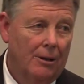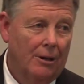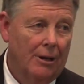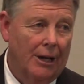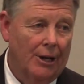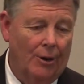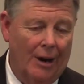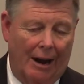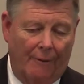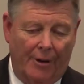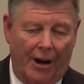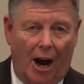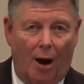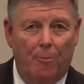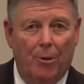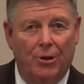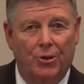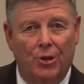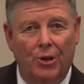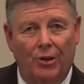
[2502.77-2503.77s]
And you have an
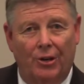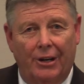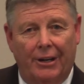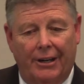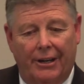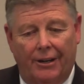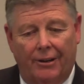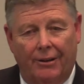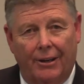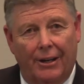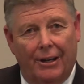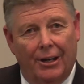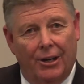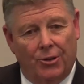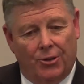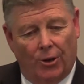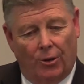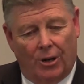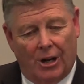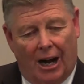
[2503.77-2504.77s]
opportunity to,
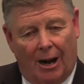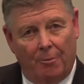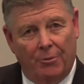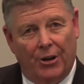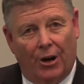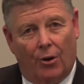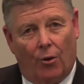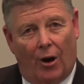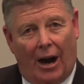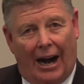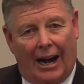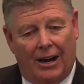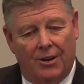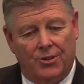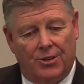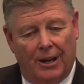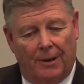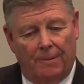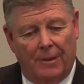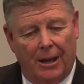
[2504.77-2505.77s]
to come to
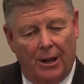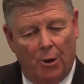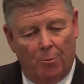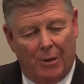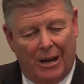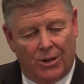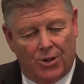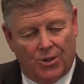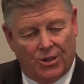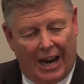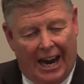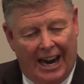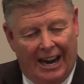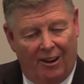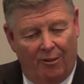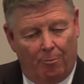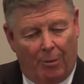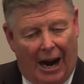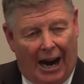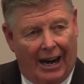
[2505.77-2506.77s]
Christ and be
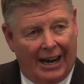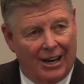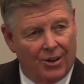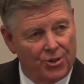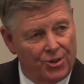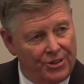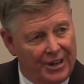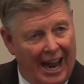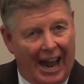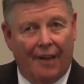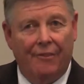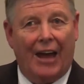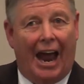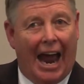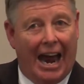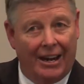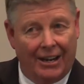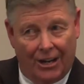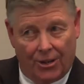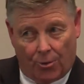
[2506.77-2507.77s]
saved by his death
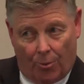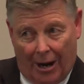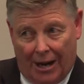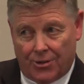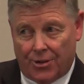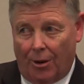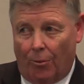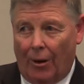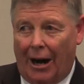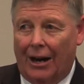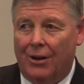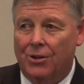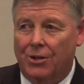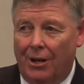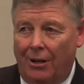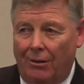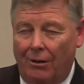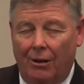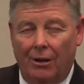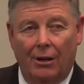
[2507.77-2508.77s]
and his
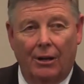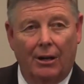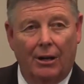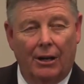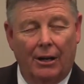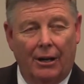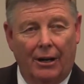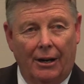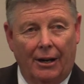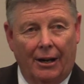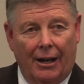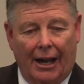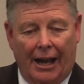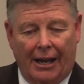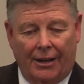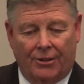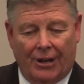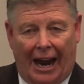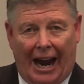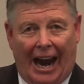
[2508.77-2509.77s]
resurrection,
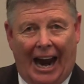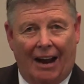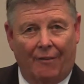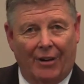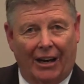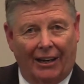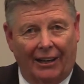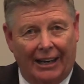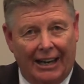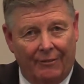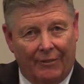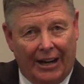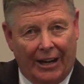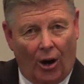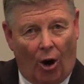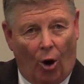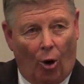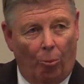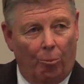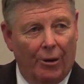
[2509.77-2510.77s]
to have a living
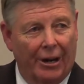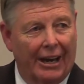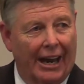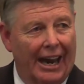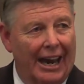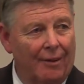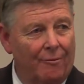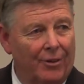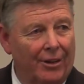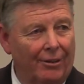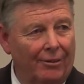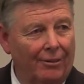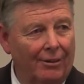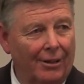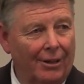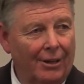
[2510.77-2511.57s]
hope in heaven,